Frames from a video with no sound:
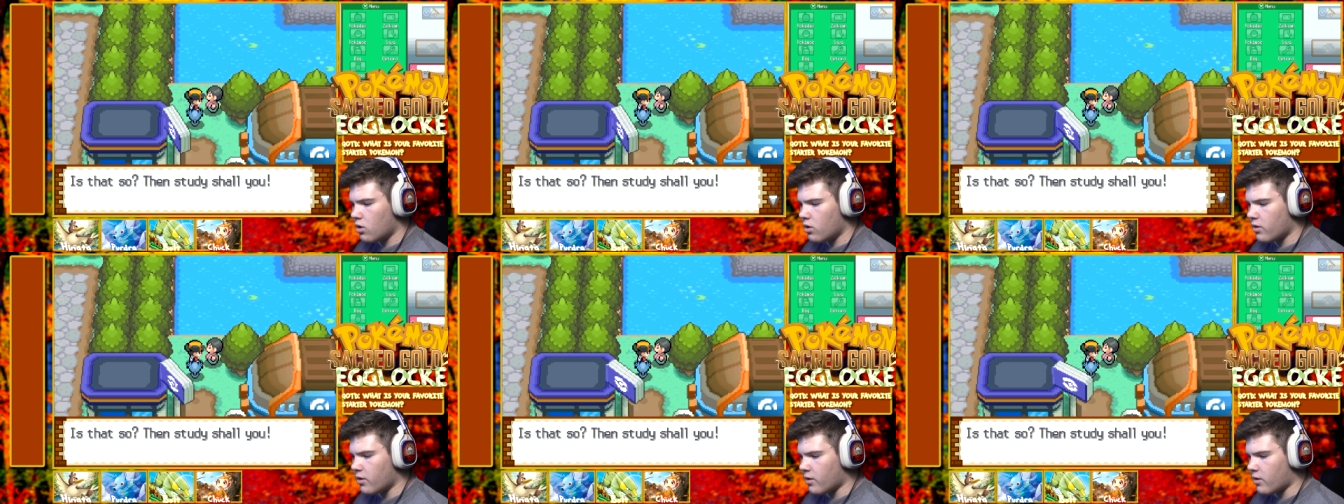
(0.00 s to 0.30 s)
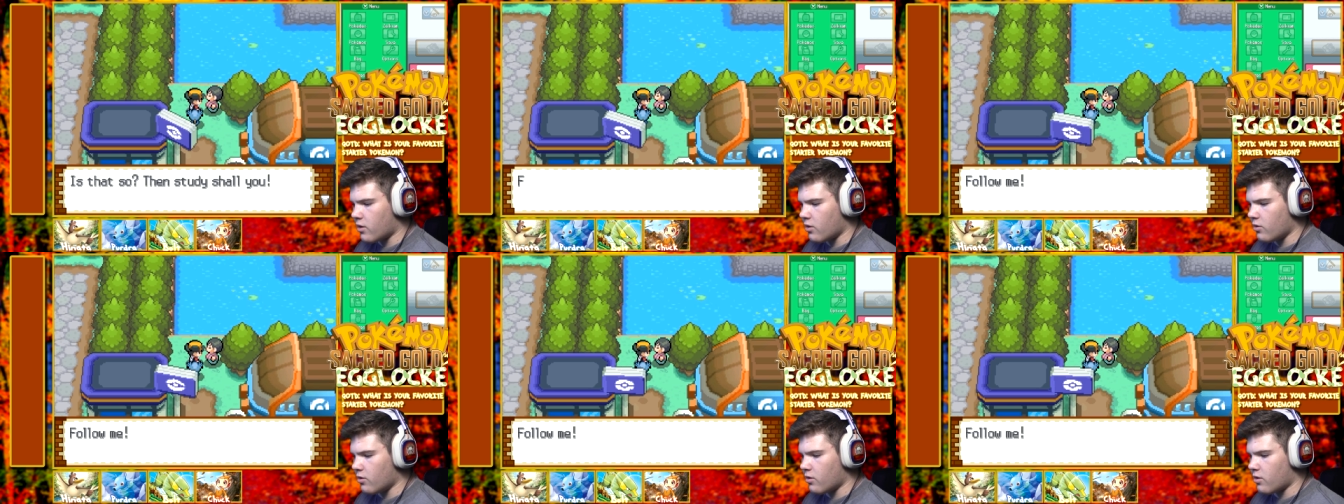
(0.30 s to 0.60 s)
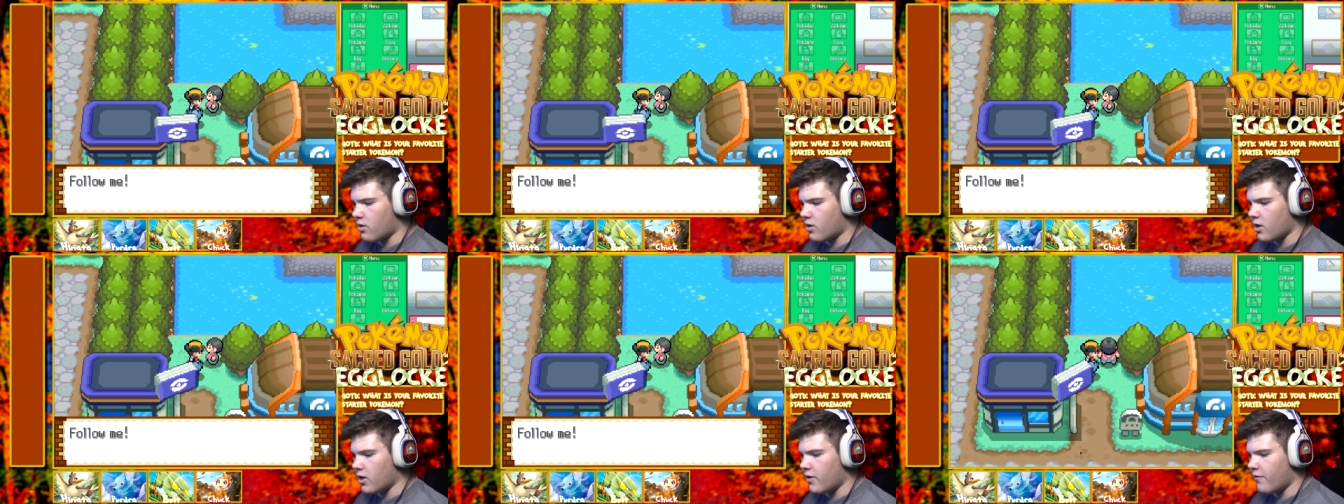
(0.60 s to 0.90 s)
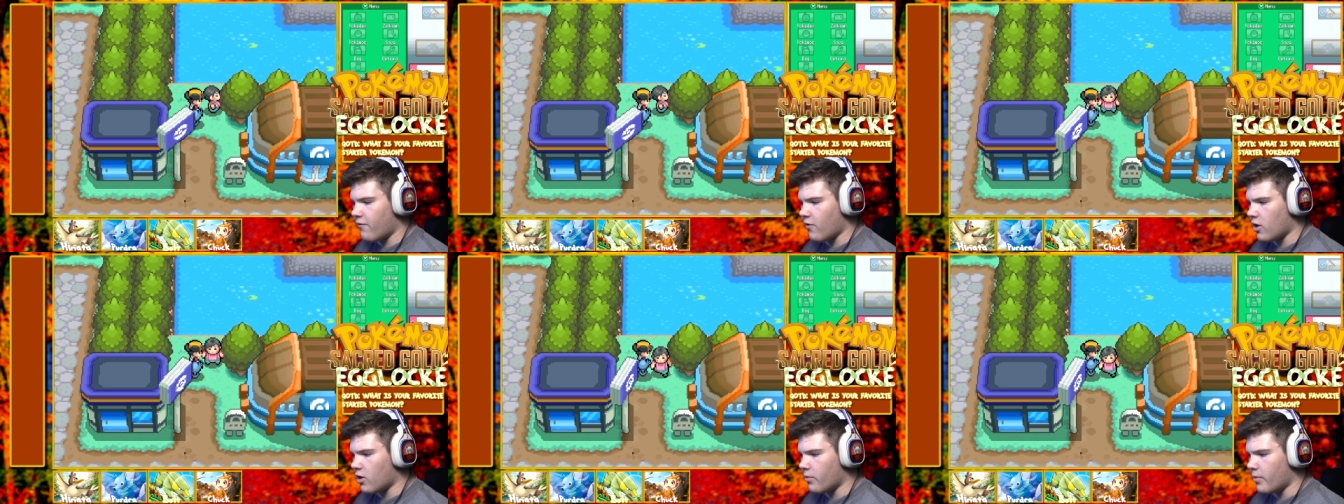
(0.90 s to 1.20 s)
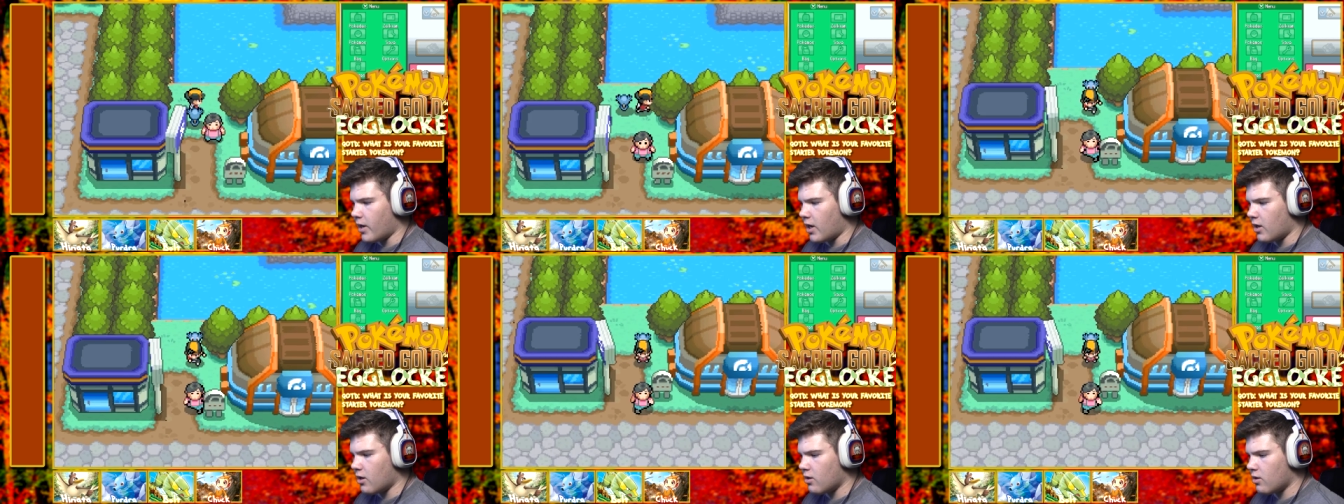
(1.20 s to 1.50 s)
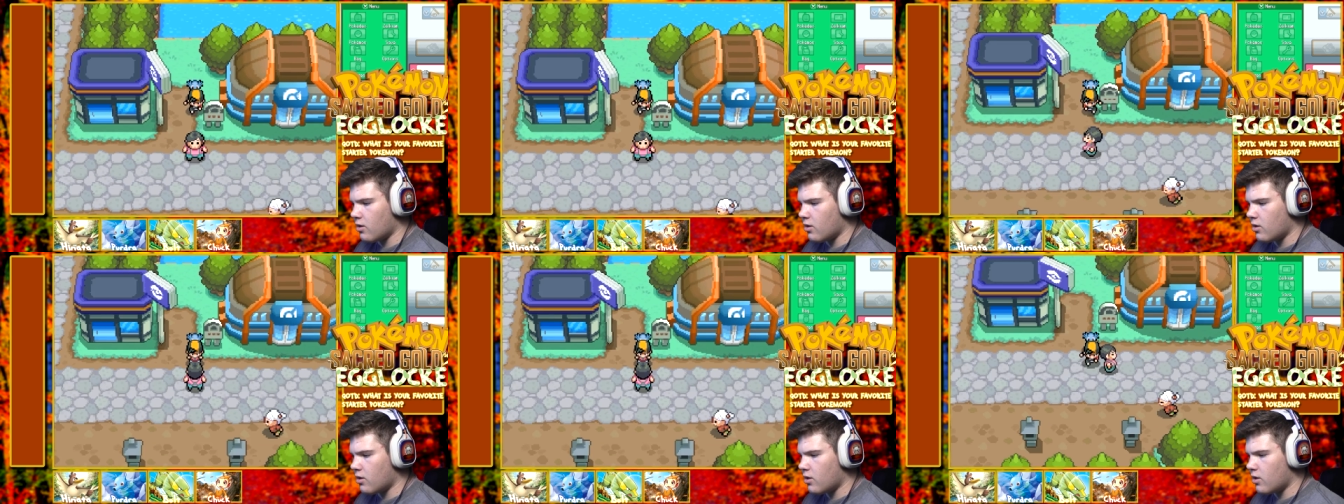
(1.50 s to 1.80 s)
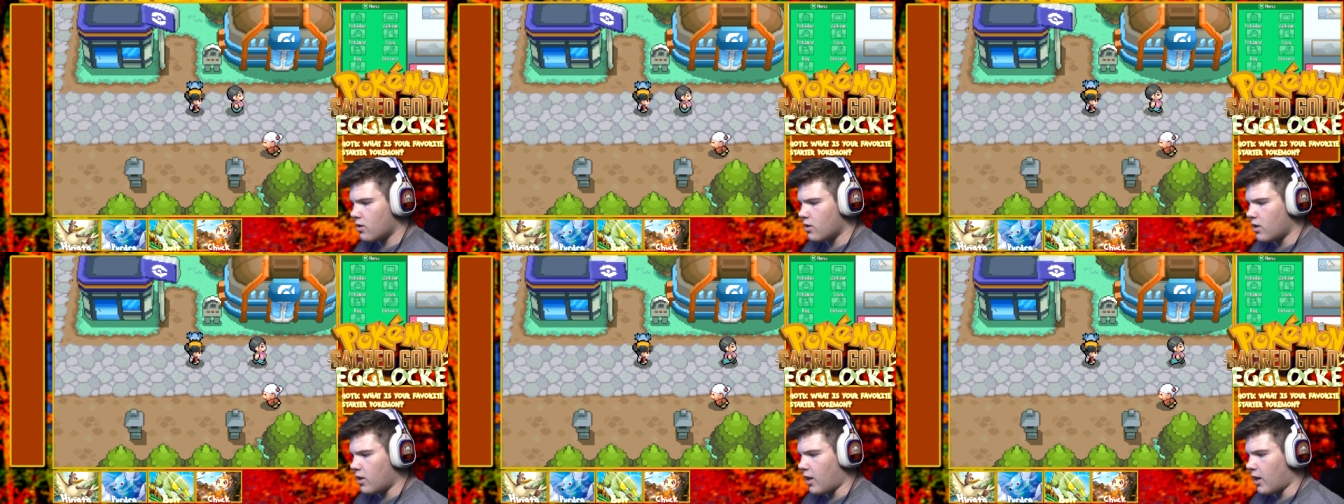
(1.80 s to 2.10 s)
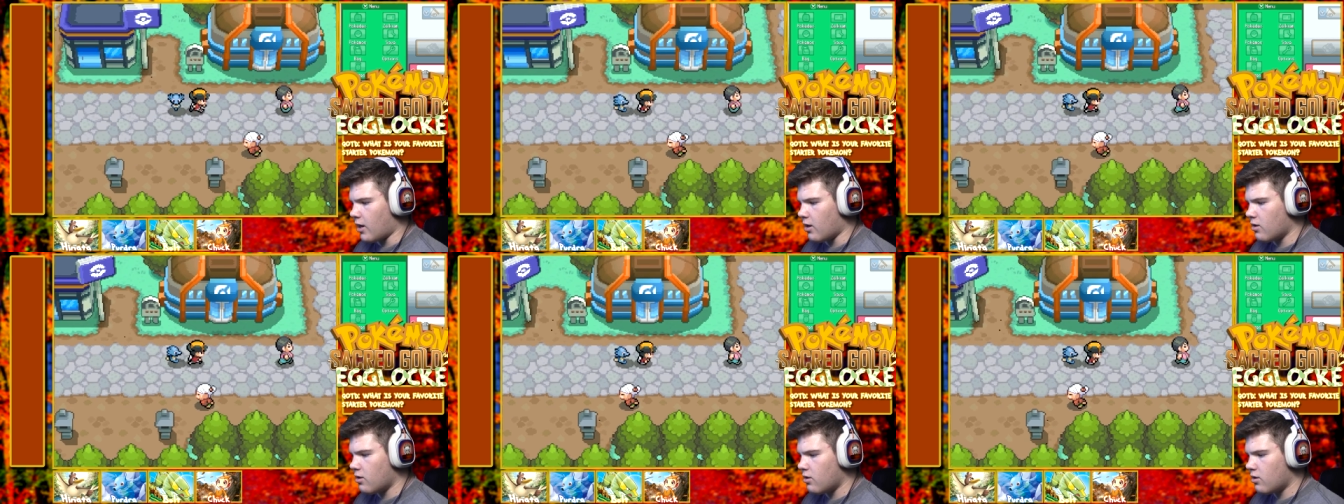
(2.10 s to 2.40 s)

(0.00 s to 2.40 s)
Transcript: That's so uh, instead follow me. Yeah.